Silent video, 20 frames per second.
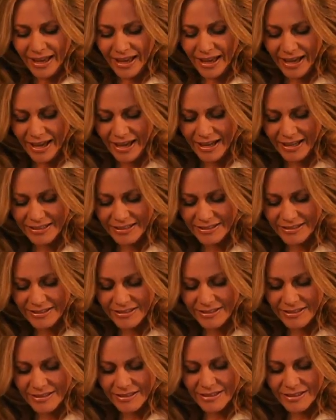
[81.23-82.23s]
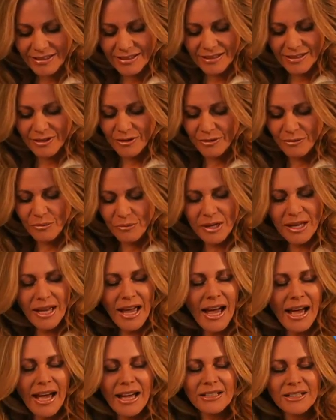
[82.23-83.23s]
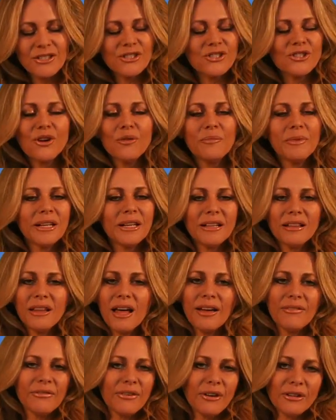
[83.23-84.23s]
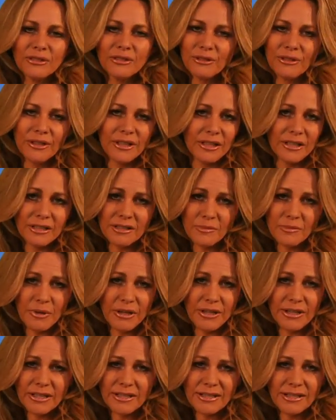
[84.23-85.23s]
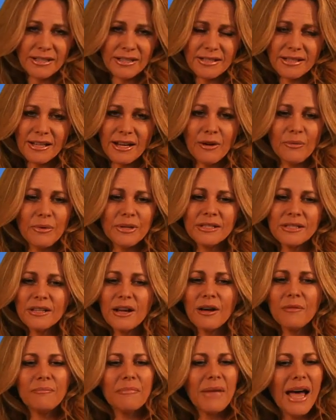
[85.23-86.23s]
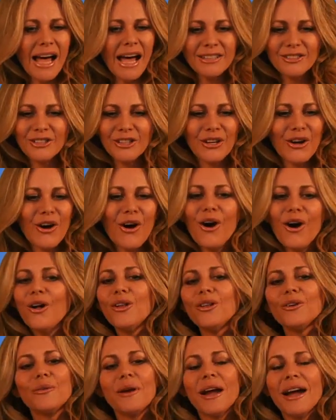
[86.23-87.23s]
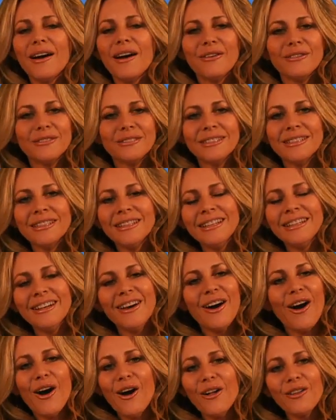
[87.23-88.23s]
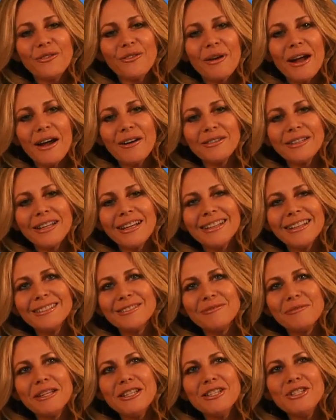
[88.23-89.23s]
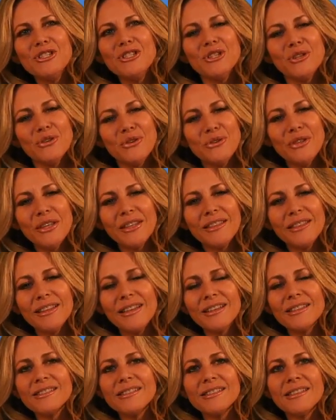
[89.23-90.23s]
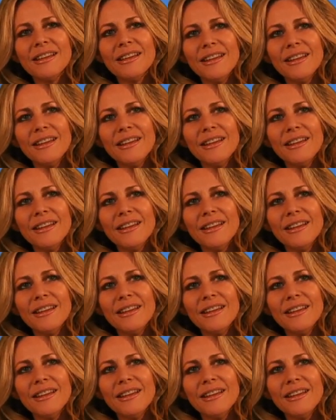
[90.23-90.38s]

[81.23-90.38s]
And we had so many life-altering experiences there. We saw magic all around us. We knew that this